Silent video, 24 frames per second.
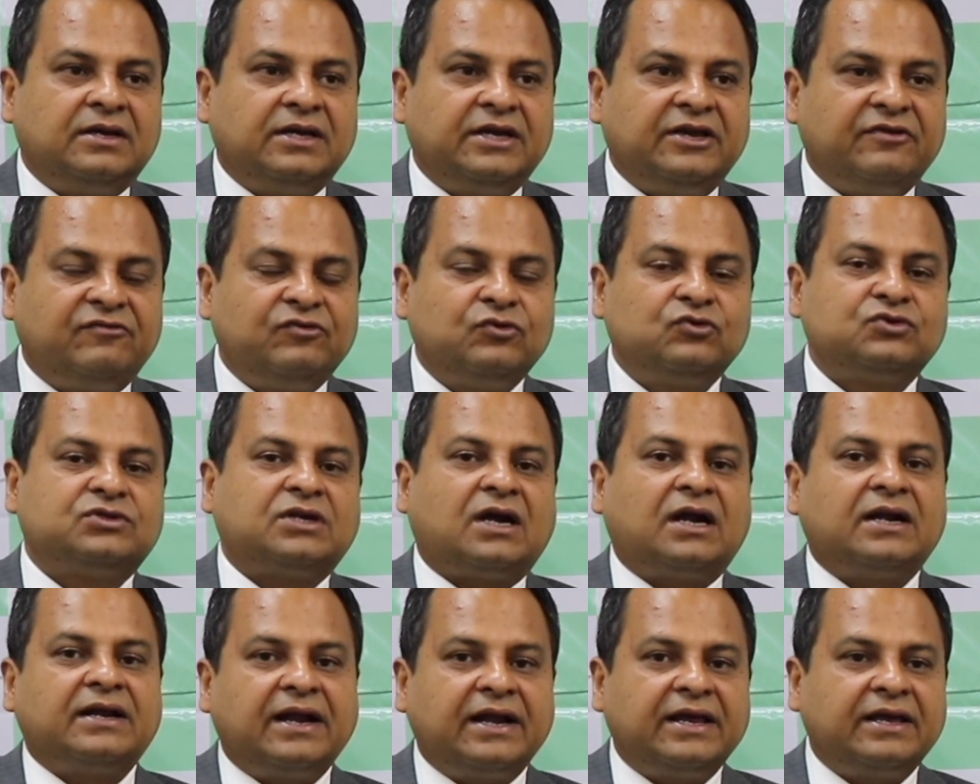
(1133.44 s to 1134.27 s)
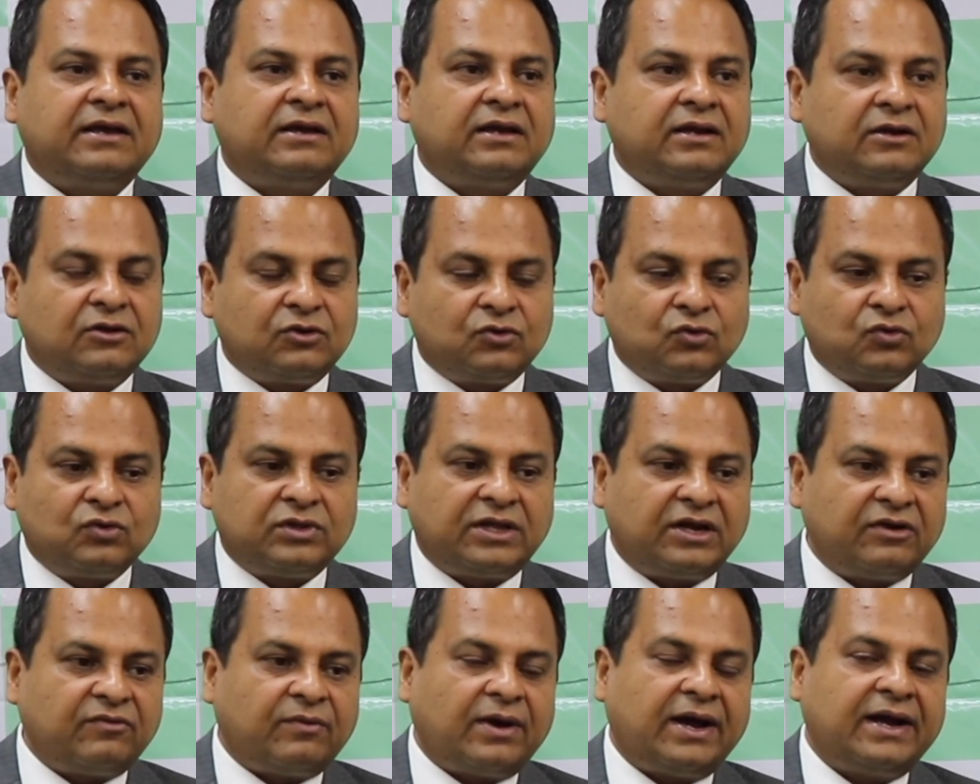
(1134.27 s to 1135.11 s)
If you start getting into
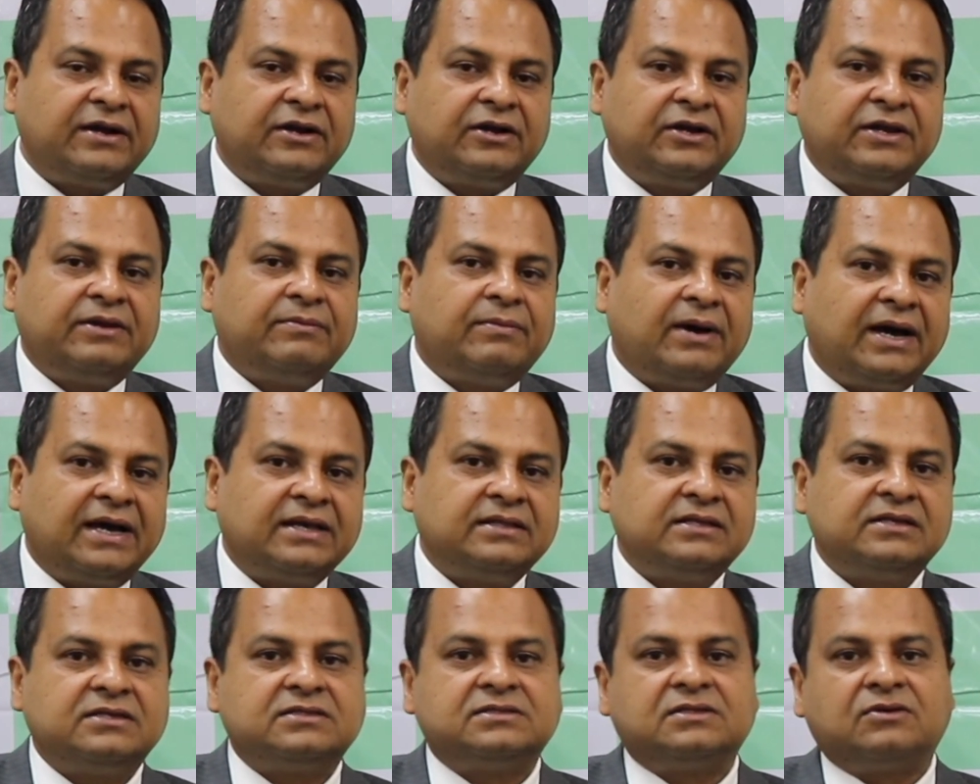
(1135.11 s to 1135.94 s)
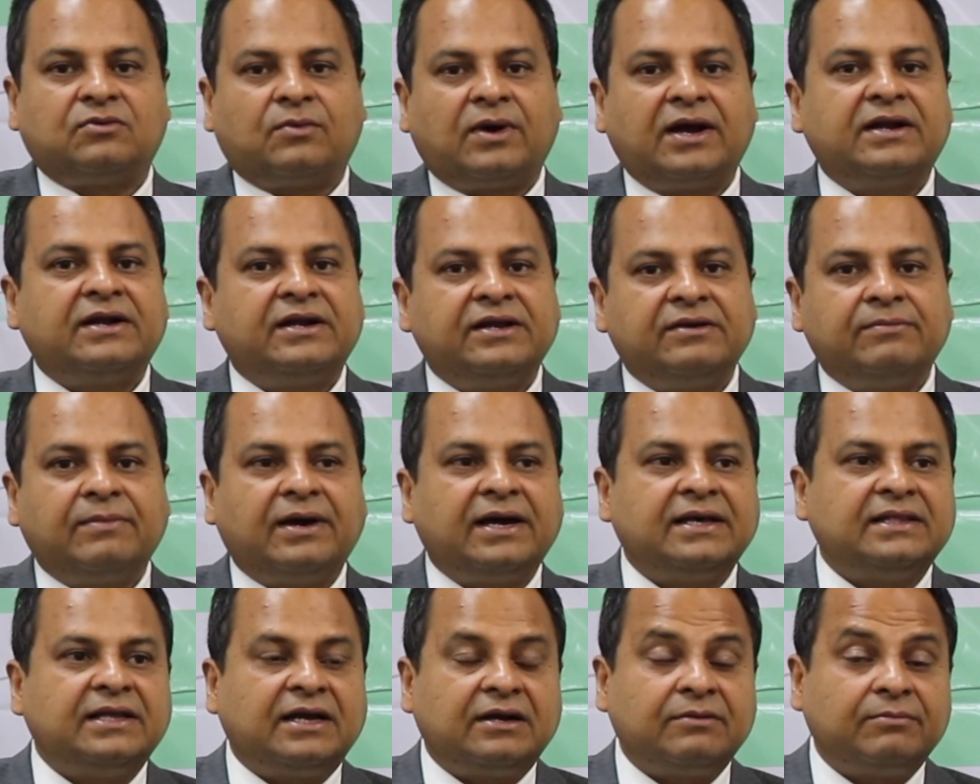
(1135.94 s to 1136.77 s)
that, why did he buy this and why did he
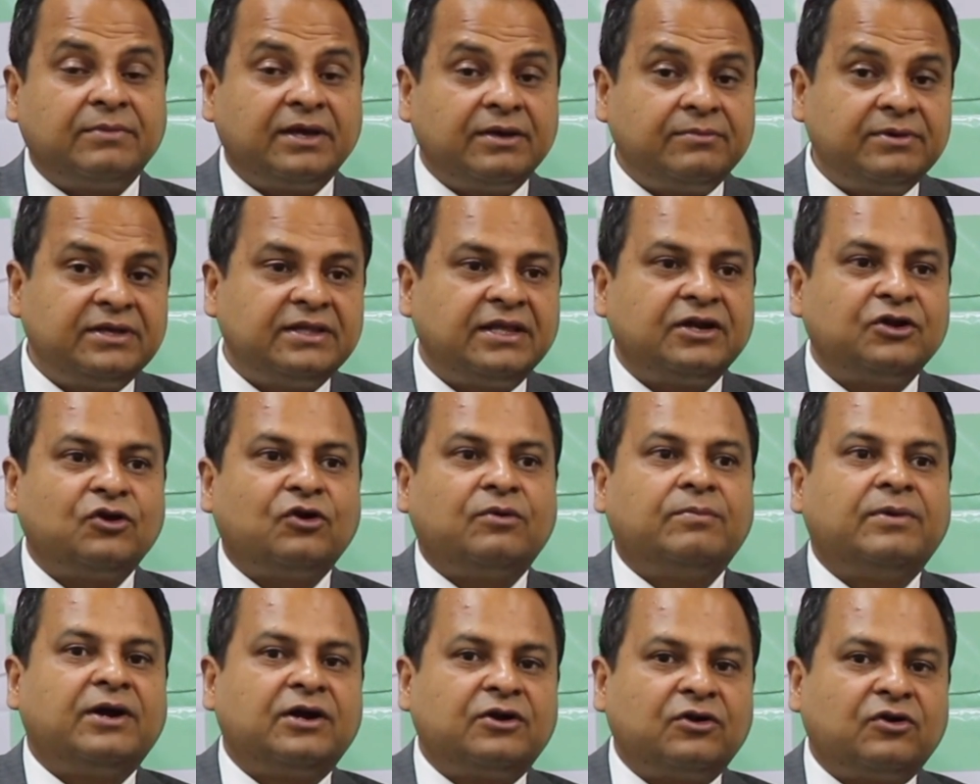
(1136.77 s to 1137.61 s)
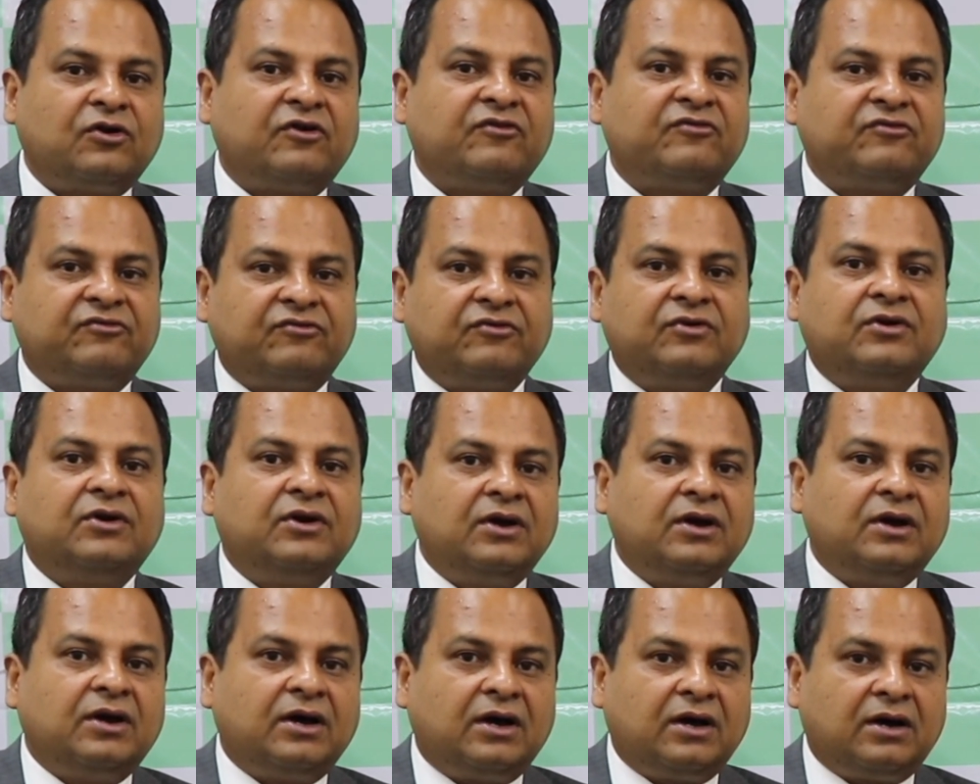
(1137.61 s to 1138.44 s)
buy that, maybe then you're better off
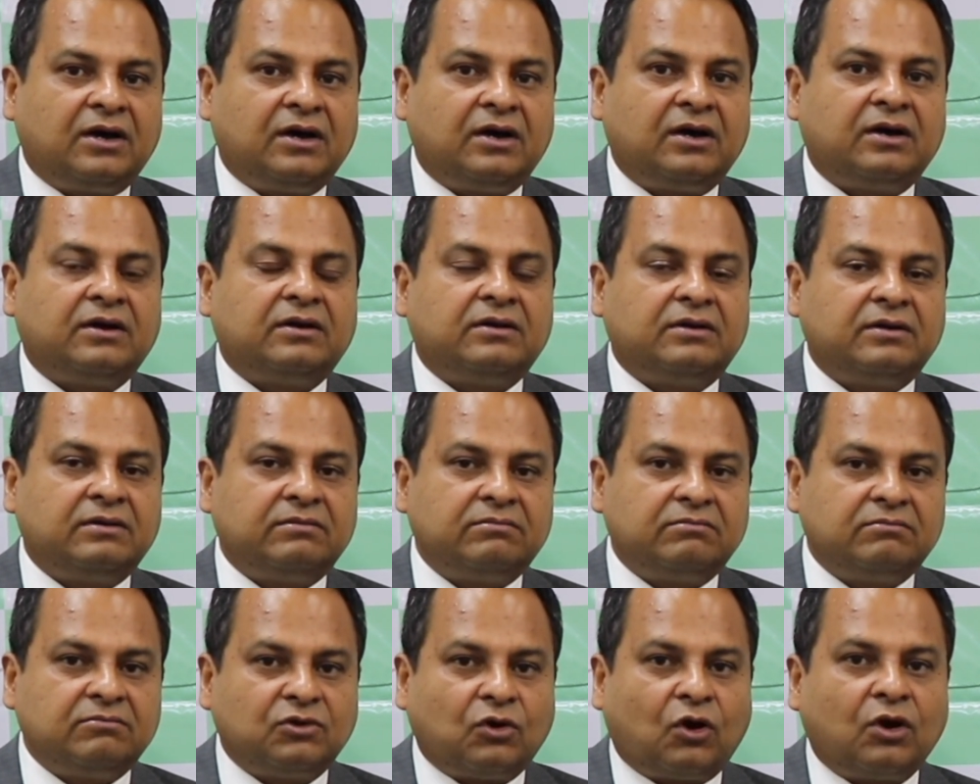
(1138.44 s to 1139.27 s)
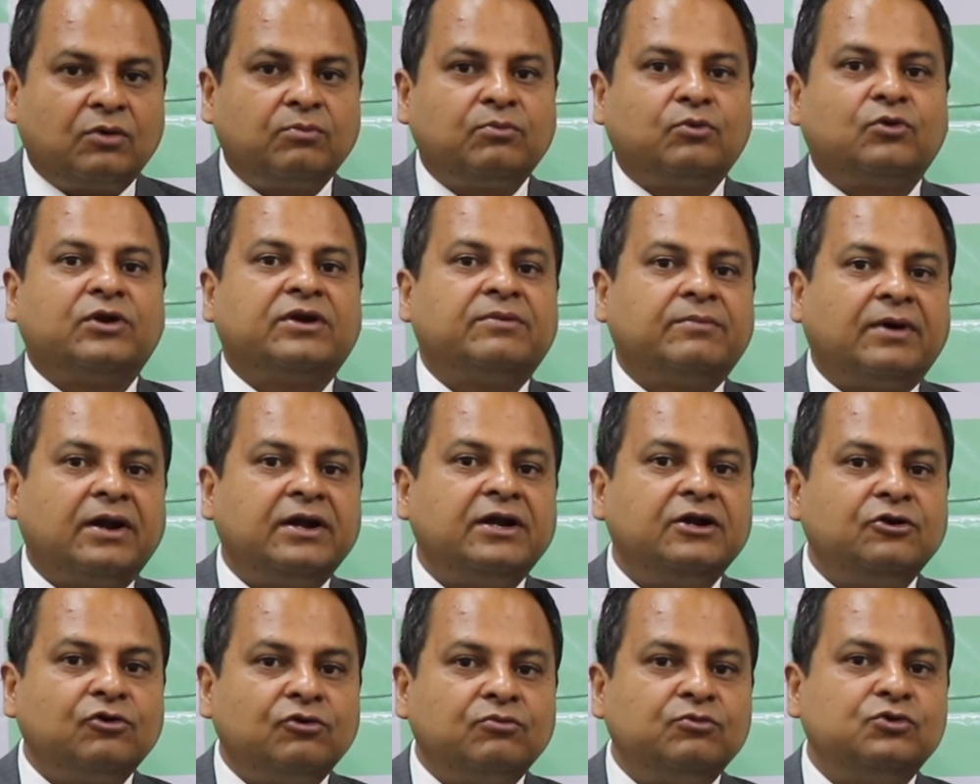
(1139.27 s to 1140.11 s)
not putting
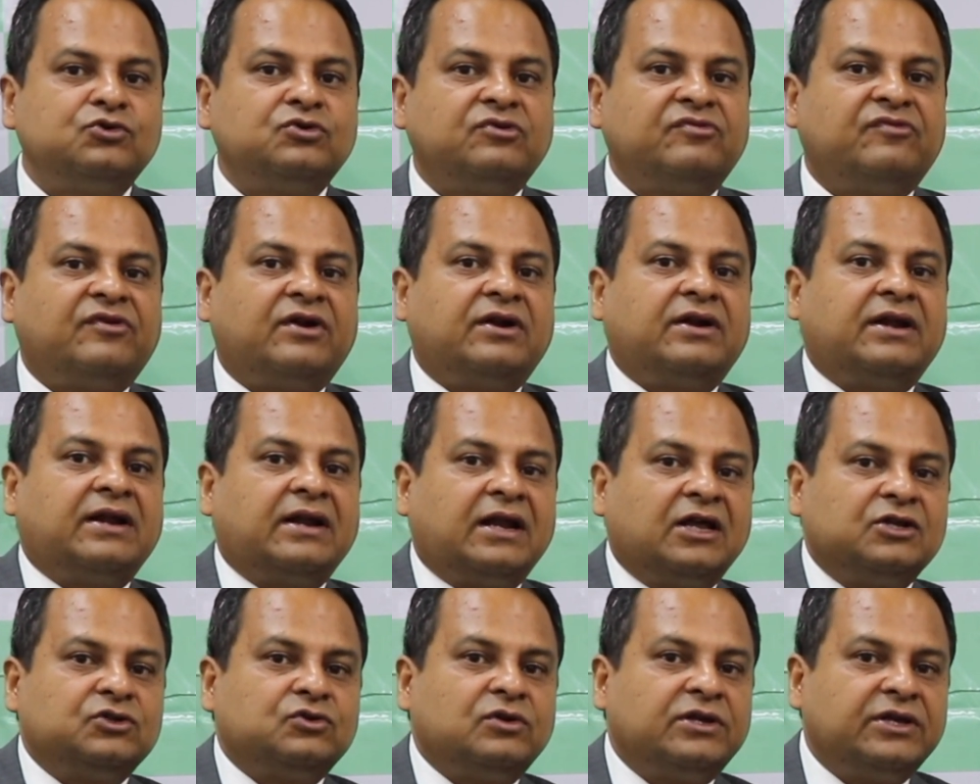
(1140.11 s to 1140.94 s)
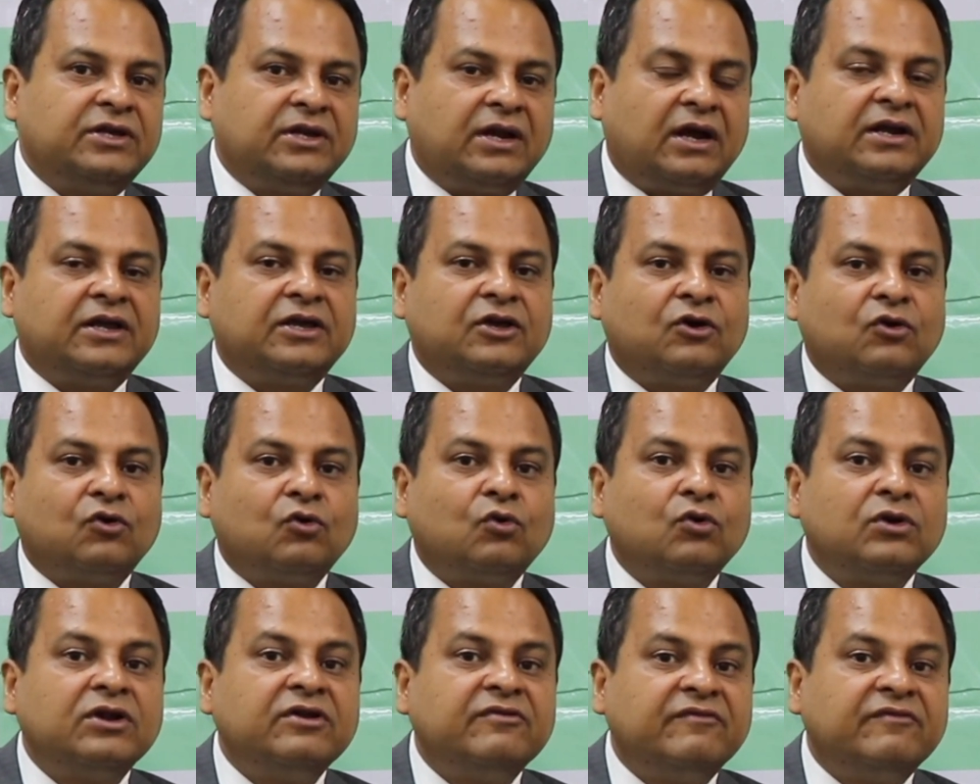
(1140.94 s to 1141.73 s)
money into a mutual fund and actually running your own